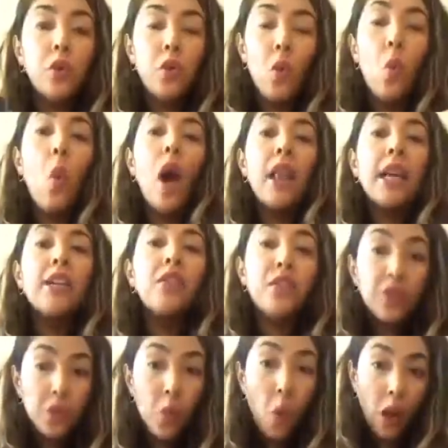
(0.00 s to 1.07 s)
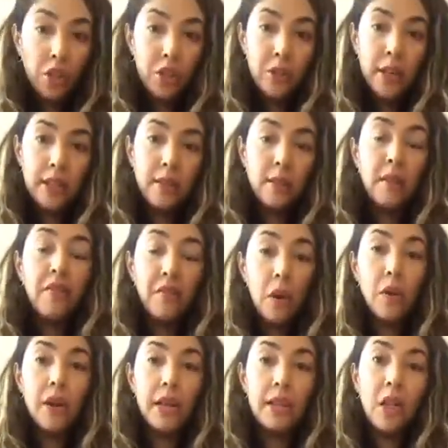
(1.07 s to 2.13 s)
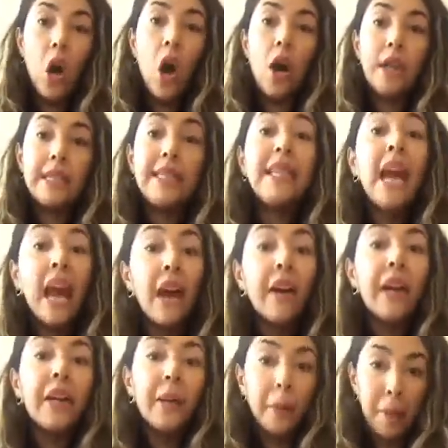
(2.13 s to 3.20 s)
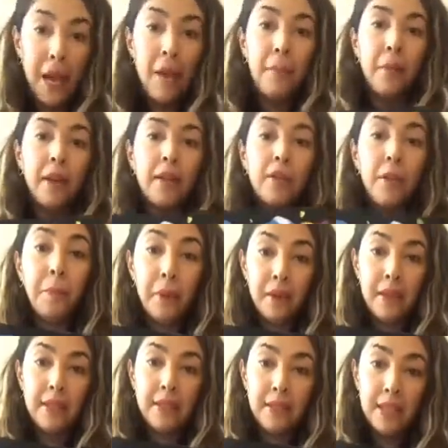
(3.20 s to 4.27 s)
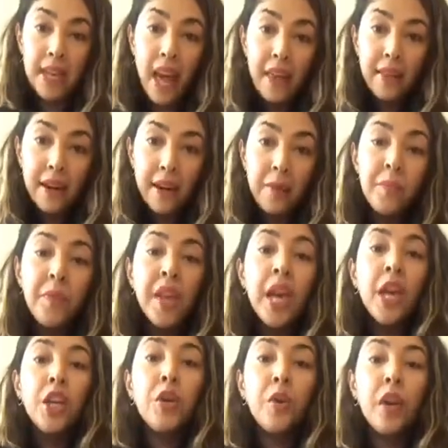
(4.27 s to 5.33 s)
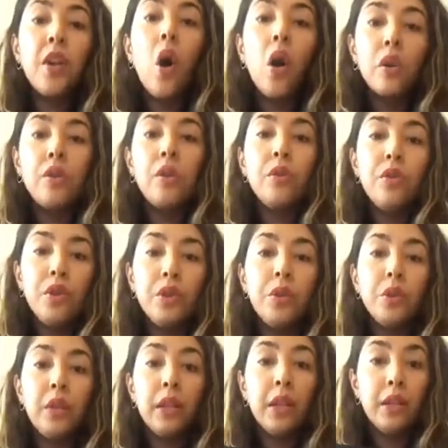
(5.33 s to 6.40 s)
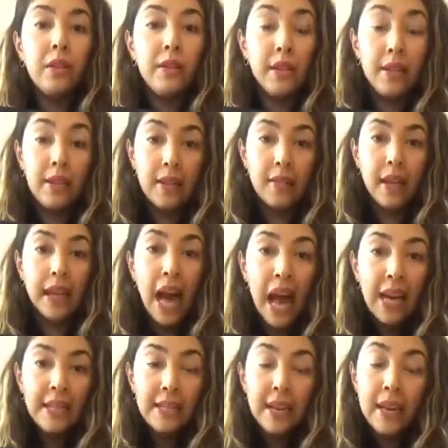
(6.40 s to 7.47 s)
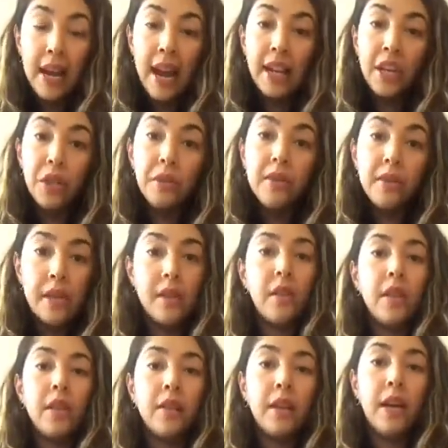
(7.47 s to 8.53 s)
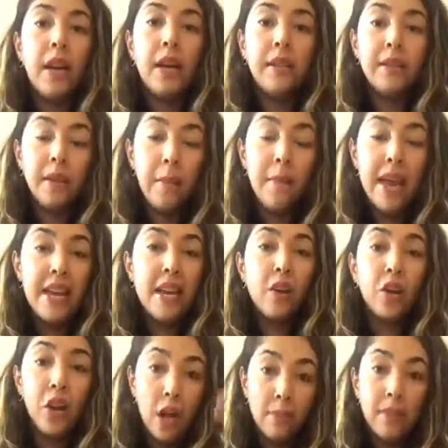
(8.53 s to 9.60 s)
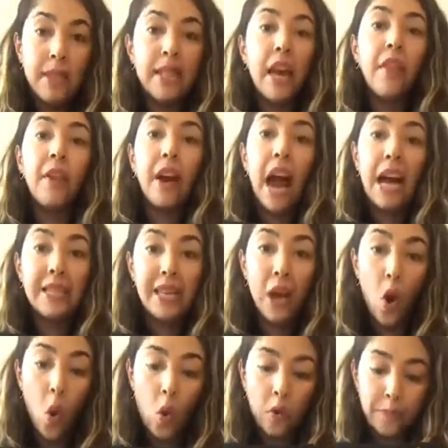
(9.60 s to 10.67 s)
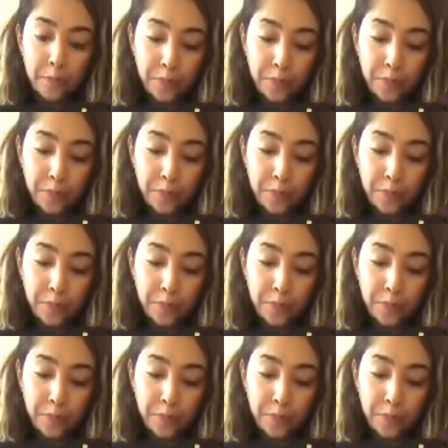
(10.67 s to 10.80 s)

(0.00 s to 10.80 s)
while I do want you guys to focus on tearing your paper to put this together, you can also do little details like I did and use scissors to make it come together as a whole.